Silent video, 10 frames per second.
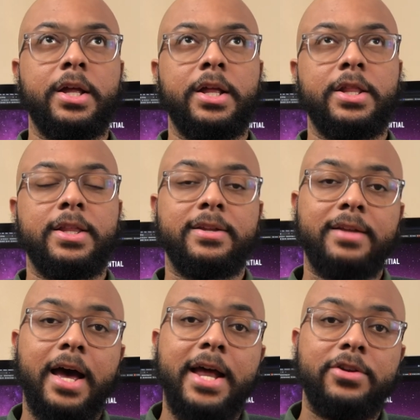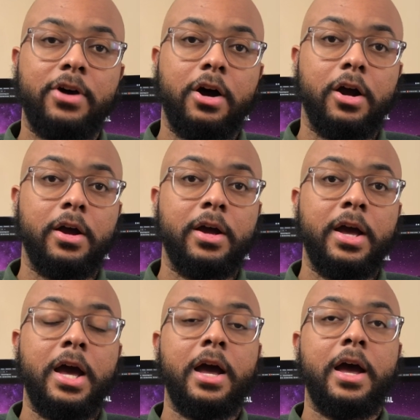The signs are
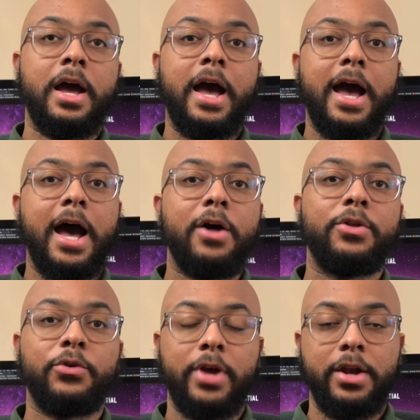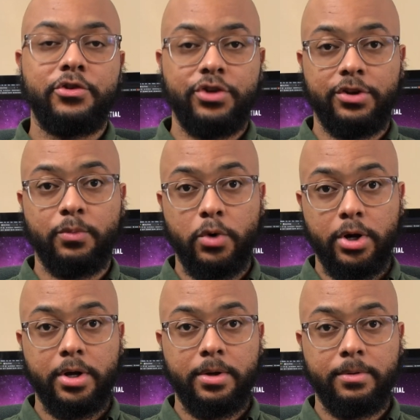how those energies
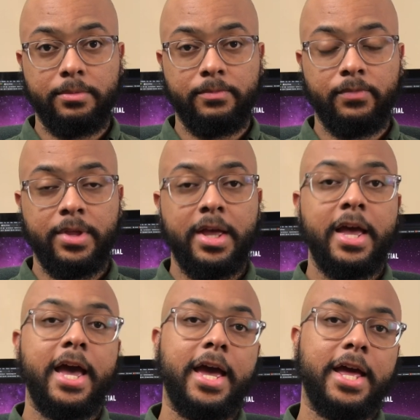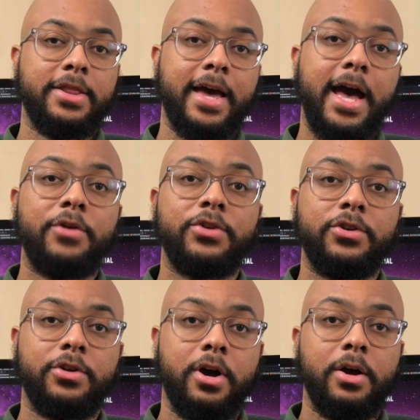work, and the
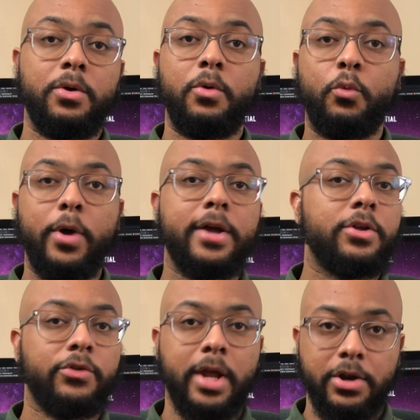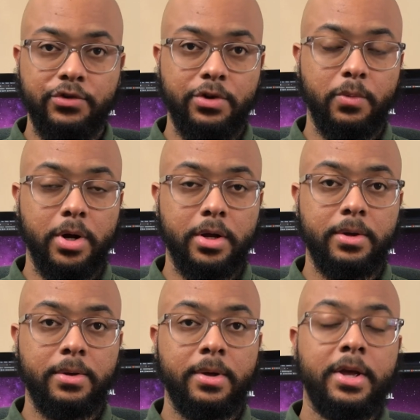houses are where those energies work.
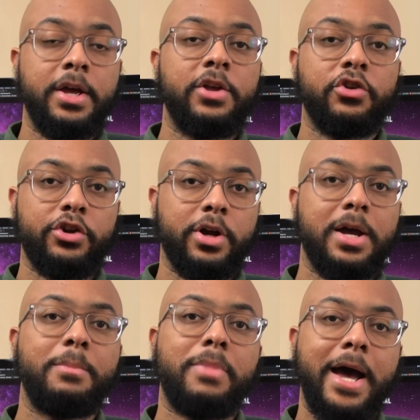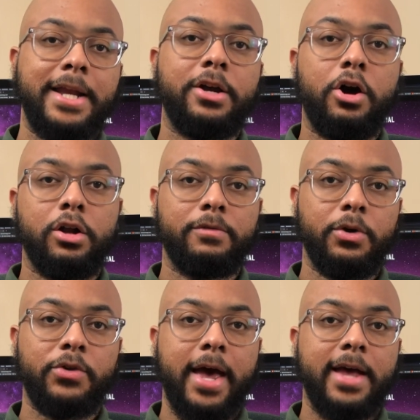So you're combining all of
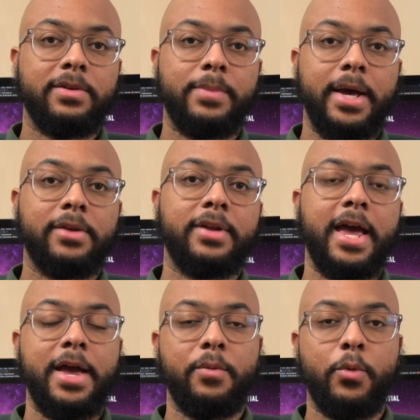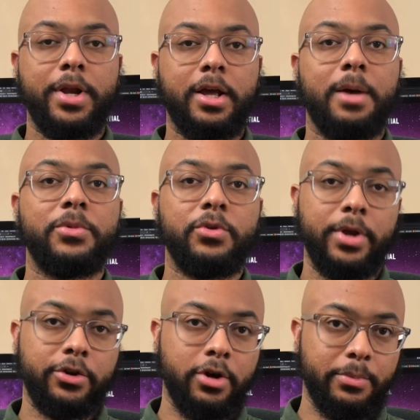those aspects when it comes to
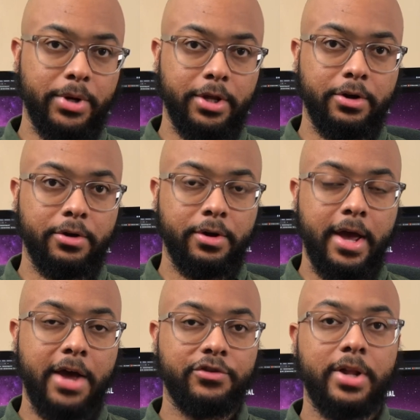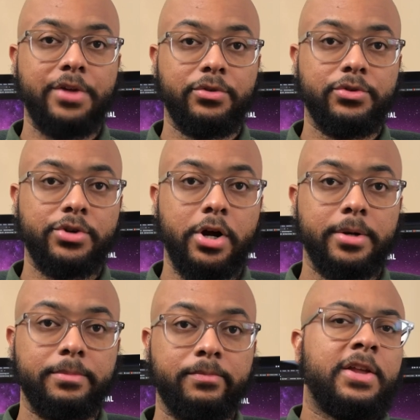interpreting your astrological
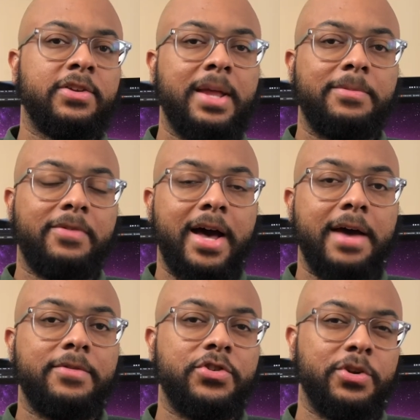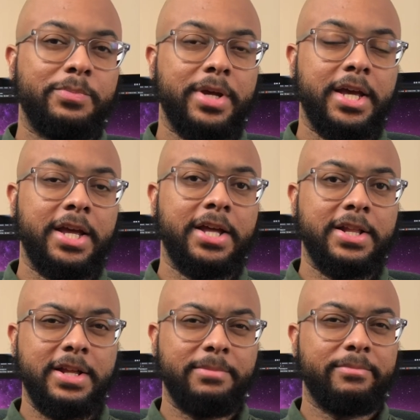chart. Step 5 should
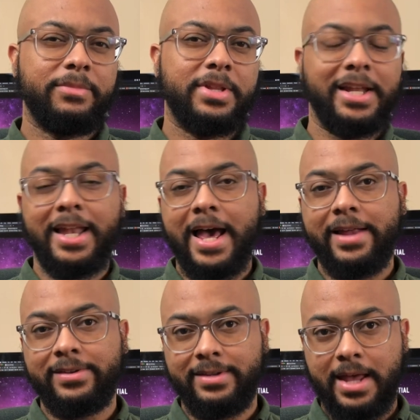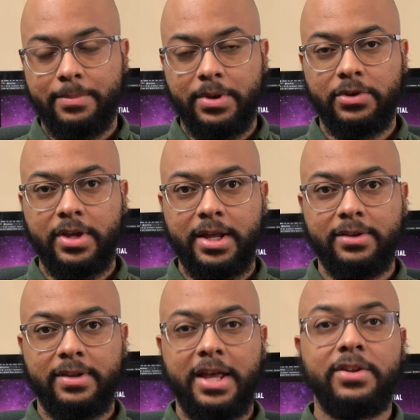be the last step.
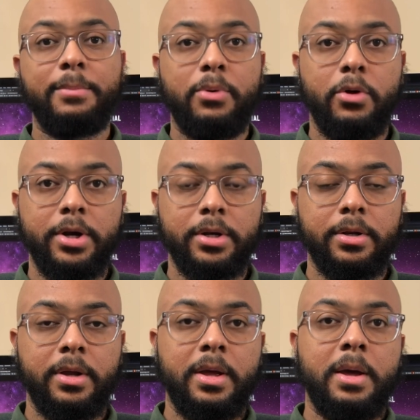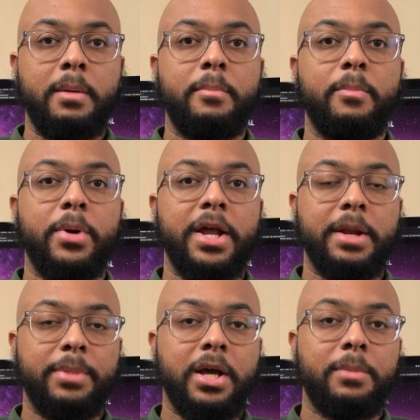It's important, but
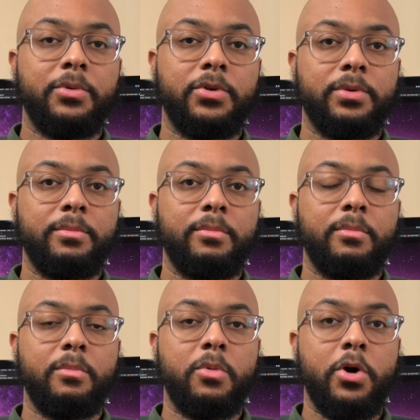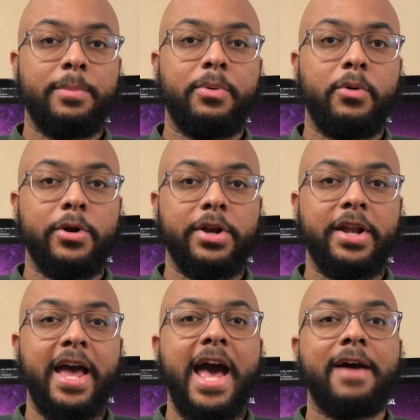it becomes more
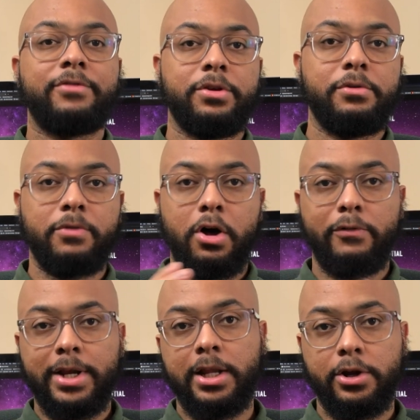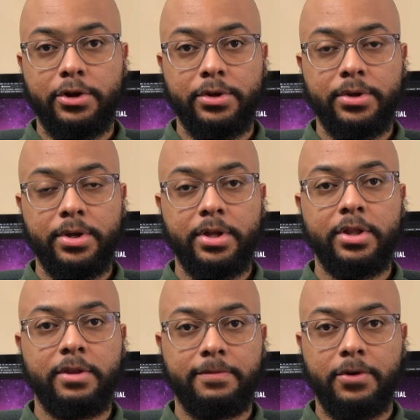important after you've already learned
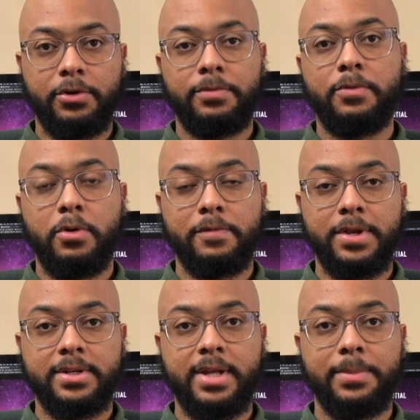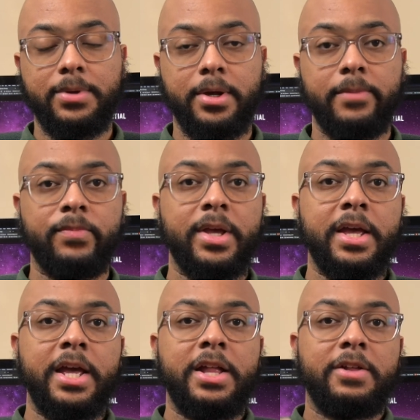the first 4 of these steps here.
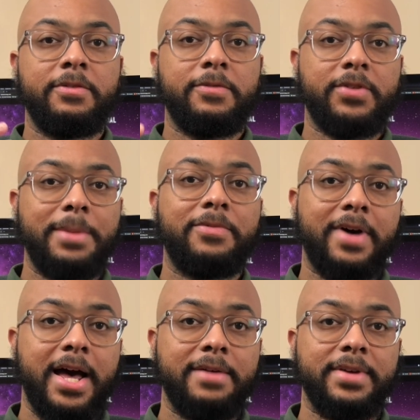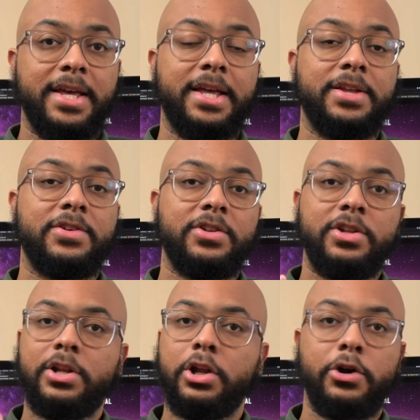Step 5 is
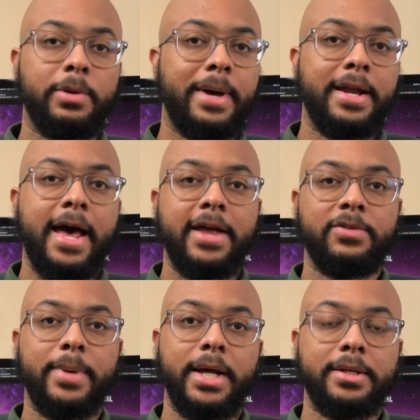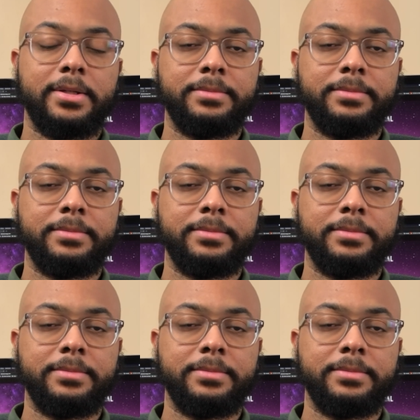learn about aspects.